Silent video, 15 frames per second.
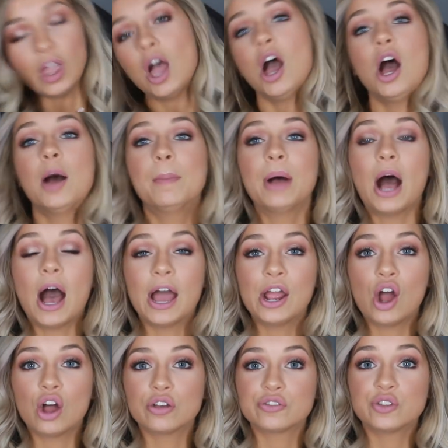Um,
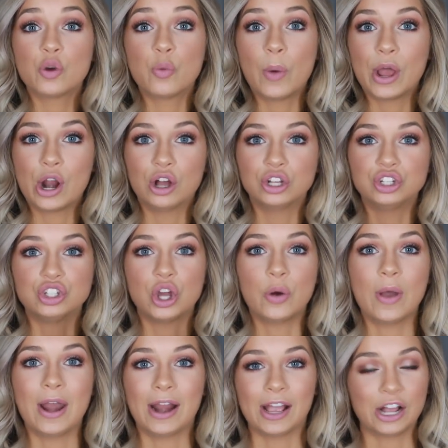I also went on Dote
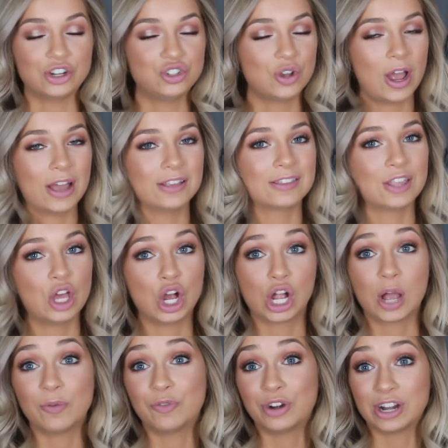and I got you guys the
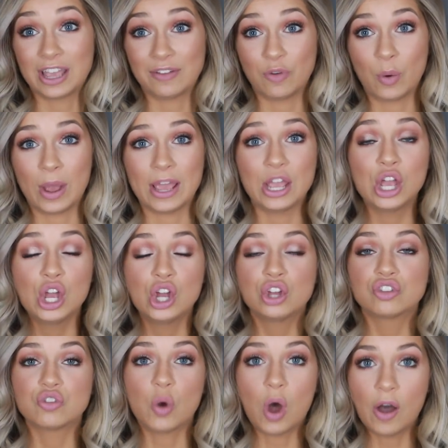hookup free giveaway.
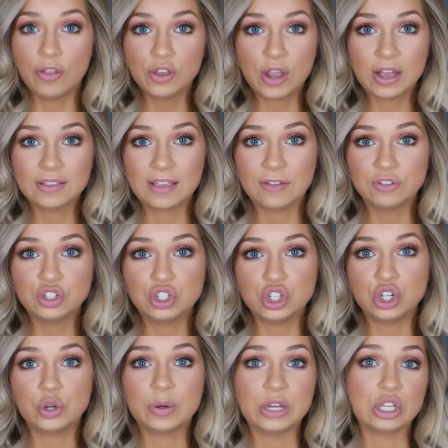So all you guys have to
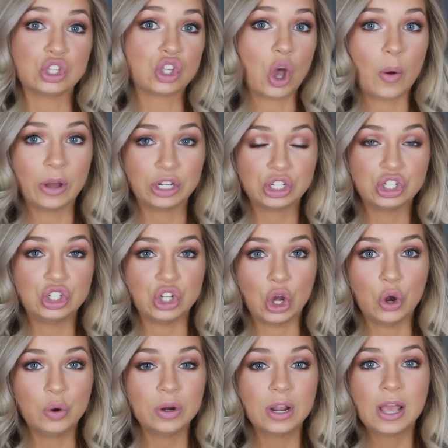do is go on to
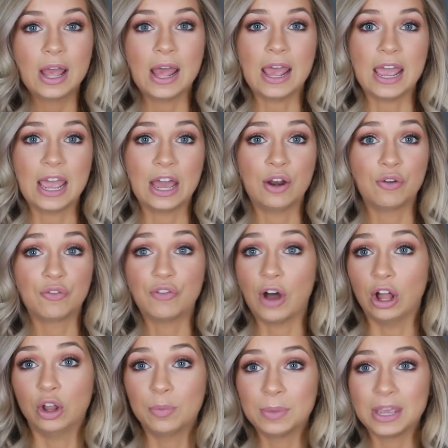Dote and
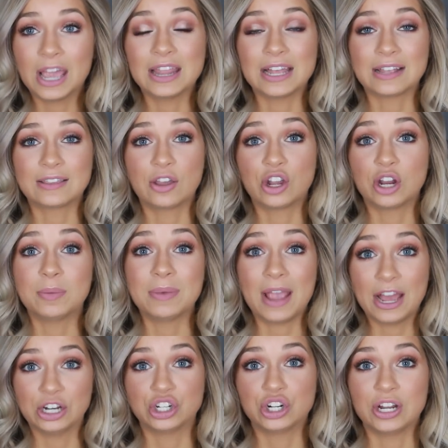follow me, and that's how you're going to be
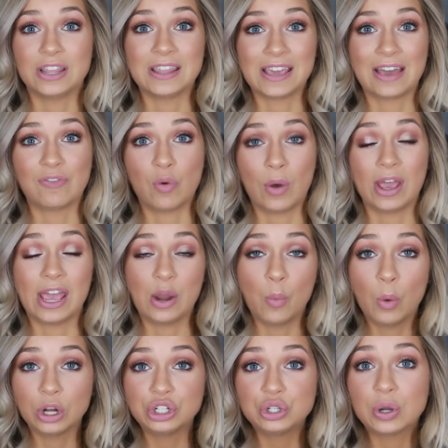entered in the giveaway. And
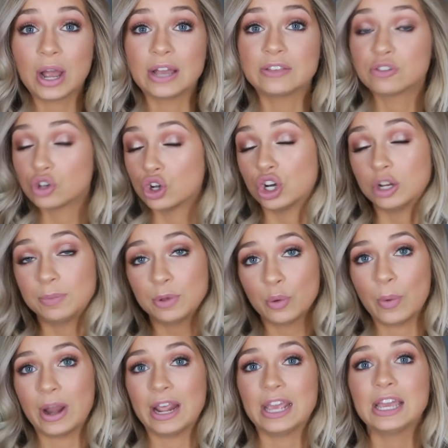what you guys could be
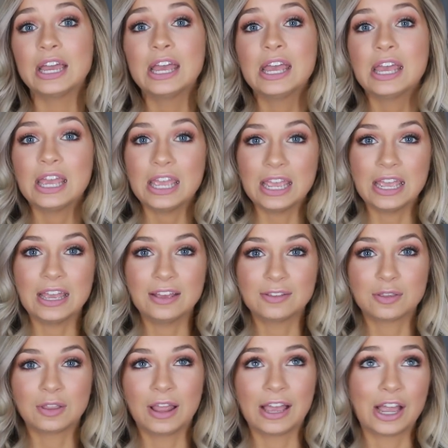winning
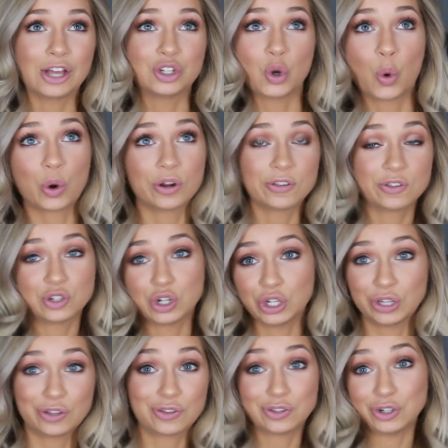is like a Tori
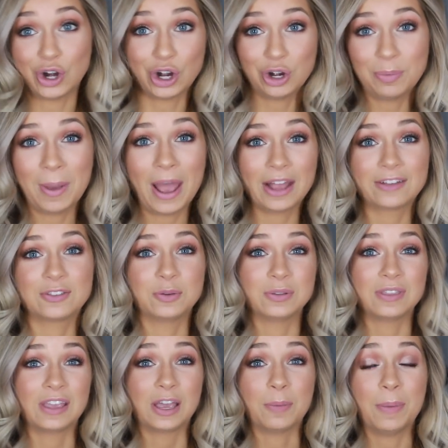Sterling starter pack. So
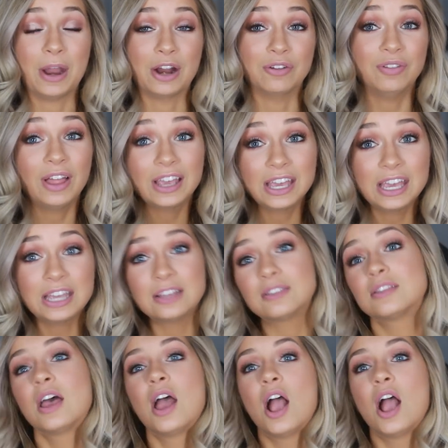it's like a pair of leggings,